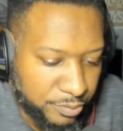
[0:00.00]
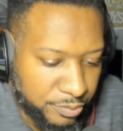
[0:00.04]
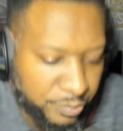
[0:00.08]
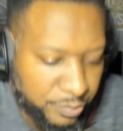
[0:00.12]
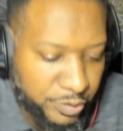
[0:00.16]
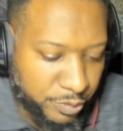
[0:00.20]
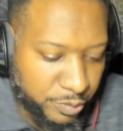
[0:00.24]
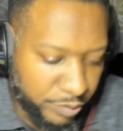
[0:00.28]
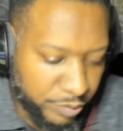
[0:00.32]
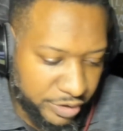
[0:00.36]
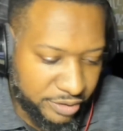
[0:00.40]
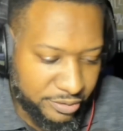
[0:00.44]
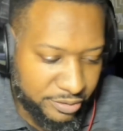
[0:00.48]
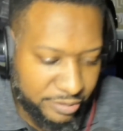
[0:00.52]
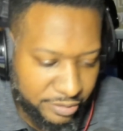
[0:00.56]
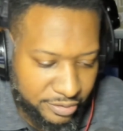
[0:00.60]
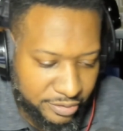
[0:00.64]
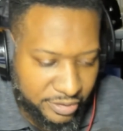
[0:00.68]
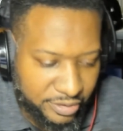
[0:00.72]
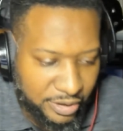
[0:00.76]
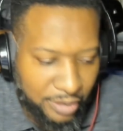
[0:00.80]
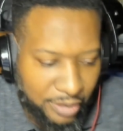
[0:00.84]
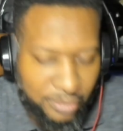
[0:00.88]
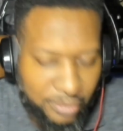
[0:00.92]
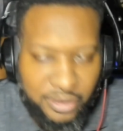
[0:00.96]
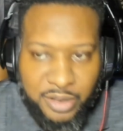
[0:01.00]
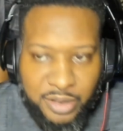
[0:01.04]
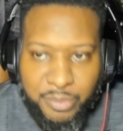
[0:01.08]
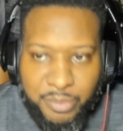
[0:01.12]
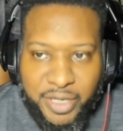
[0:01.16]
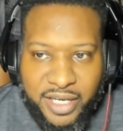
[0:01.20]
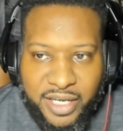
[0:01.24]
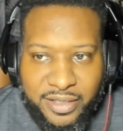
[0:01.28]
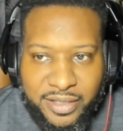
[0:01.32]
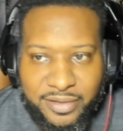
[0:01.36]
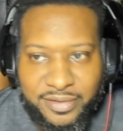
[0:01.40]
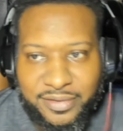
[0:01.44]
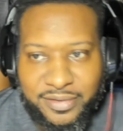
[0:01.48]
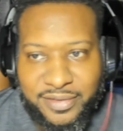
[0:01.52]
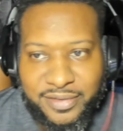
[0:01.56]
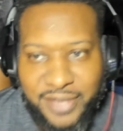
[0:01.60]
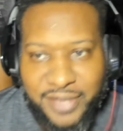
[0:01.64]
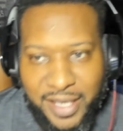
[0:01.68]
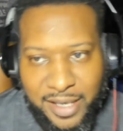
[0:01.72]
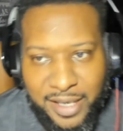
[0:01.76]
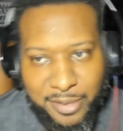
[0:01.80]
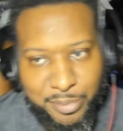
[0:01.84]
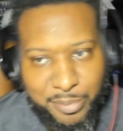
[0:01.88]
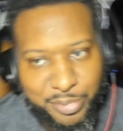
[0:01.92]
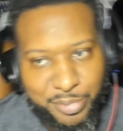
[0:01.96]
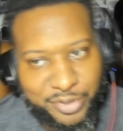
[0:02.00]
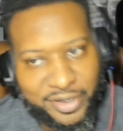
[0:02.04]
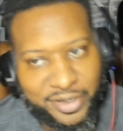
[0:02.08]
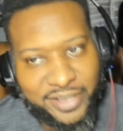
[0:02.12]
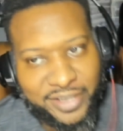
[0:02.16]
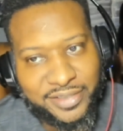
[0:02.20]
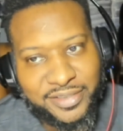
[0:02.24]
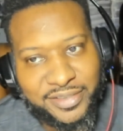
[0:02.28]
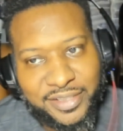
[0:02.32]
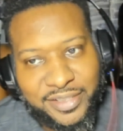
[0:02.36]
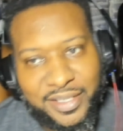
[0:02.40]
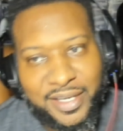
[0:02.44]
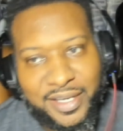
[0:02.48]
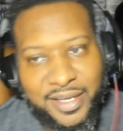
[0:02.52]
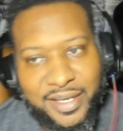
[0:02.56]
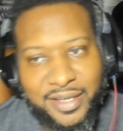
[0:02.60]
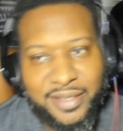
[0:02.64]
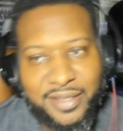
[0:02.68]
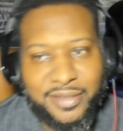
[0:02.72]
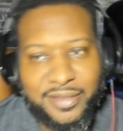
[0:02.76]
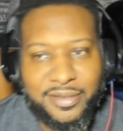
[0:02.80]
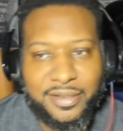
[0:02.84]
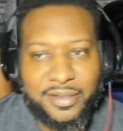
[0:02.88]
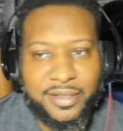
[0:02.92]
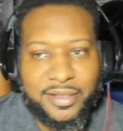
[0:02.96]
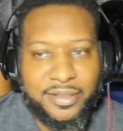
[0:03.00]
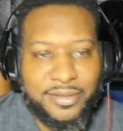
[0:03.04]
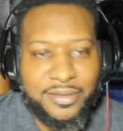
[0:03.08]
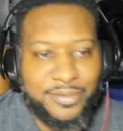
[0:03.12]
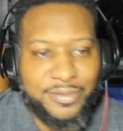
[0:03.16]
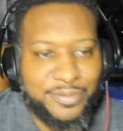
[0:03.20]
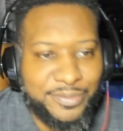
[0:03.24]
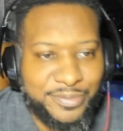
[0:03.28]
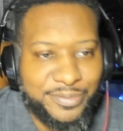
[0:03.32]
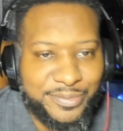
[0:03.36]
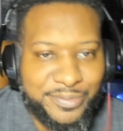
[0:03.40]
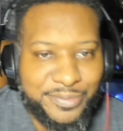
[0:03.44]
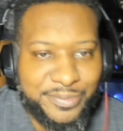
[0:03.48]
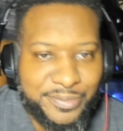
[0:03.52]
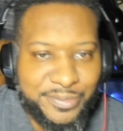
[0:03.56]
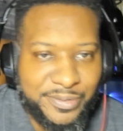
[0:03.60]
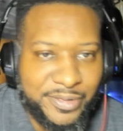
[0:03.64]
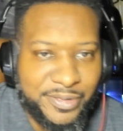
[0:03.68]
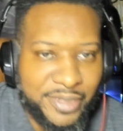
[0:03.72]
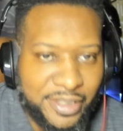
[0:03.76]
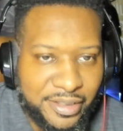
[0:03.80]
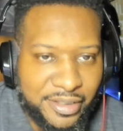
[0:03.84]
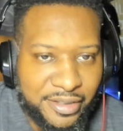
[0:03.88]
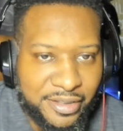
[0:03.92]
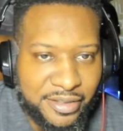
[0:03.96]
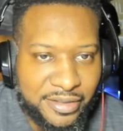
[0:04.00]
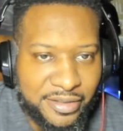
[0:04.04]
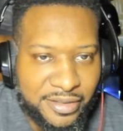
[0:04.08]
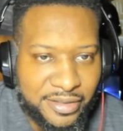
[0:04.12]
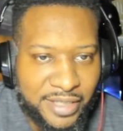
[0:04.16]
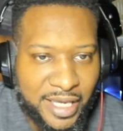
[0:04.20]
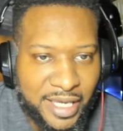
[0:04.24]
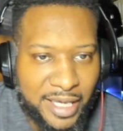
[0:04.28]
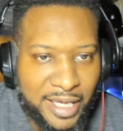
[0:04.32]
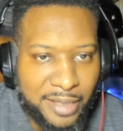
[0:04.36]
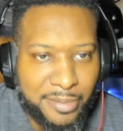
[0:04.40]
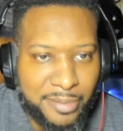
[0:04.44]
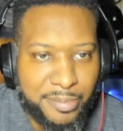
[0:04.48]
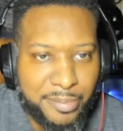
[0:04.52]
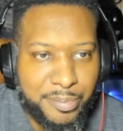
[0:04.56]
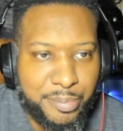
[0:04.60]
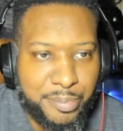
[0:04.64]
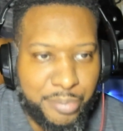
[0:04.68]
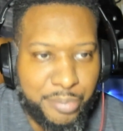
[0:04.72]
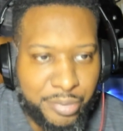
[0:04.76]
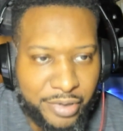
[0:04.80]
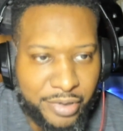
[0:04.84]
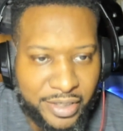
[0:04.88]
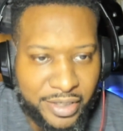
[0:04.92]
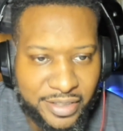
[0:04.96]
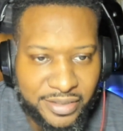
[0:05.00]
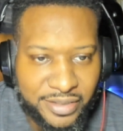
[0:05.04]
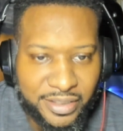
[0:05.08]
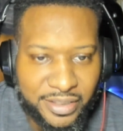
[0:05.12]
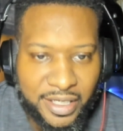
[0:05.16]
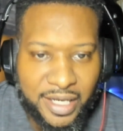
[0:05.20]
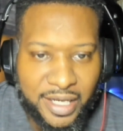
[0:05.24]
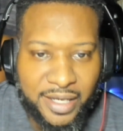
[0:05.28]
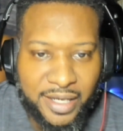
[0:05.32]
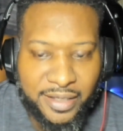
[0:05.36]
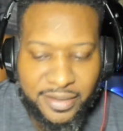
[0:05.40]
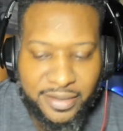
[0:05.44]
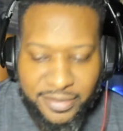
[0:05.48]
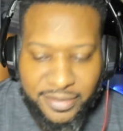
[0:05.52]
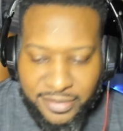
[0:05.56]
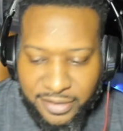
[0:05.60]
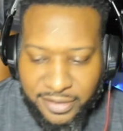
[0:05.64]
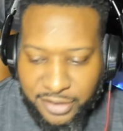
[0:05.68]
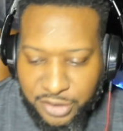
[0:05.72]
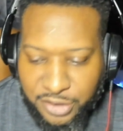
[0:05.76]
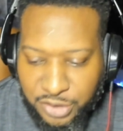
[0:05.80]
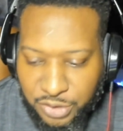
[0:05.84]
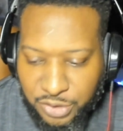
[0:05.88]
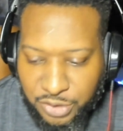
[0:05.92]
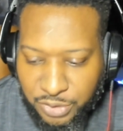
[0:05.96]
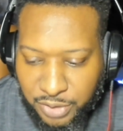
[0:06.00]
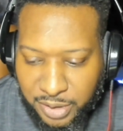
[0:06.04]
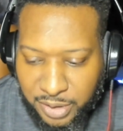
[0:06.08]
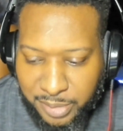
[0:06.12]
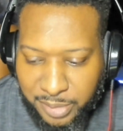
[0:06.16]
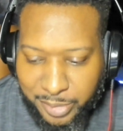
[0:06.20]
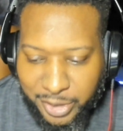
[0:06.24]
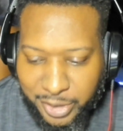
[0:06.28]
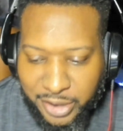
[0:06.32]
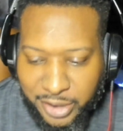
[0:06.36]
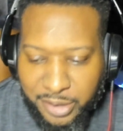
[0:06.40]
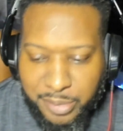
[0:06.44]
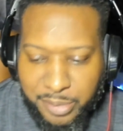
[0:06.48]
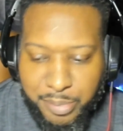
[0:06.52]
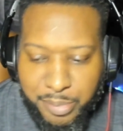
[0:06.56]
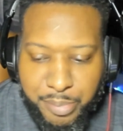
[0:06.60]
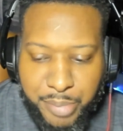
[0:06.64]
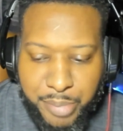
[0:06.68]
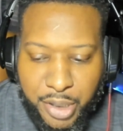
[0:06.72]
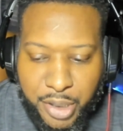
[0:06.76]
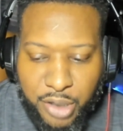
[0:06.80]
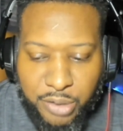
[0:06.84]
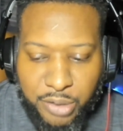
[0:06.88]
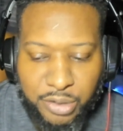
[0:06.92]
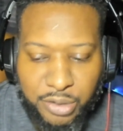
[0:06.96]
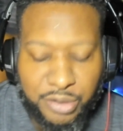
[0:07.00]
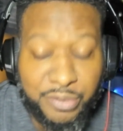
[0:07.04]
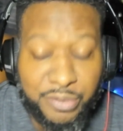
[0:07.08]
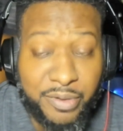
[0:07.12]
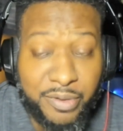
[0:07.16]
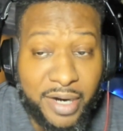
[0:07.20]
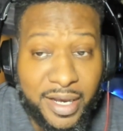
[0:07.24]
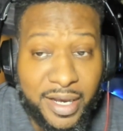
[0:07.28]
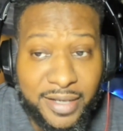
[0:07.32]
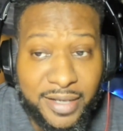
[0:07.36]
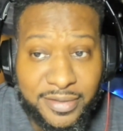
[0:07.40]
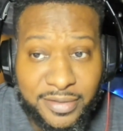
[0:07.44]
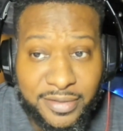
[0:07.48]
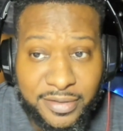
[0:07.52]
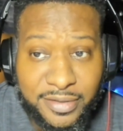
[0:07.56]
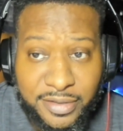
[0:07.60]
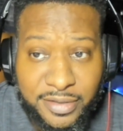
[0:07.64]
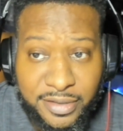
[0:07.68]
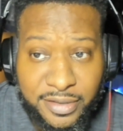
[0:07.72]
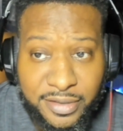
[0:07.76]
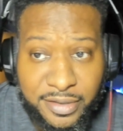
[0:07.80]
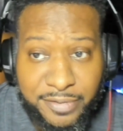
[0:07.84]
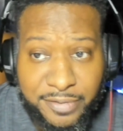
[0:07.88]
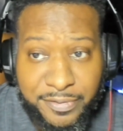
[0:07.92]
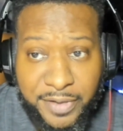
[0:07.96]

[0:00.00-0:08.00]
when we talking about Dak Prescott, like Dak Prescott is extremely polarizing to the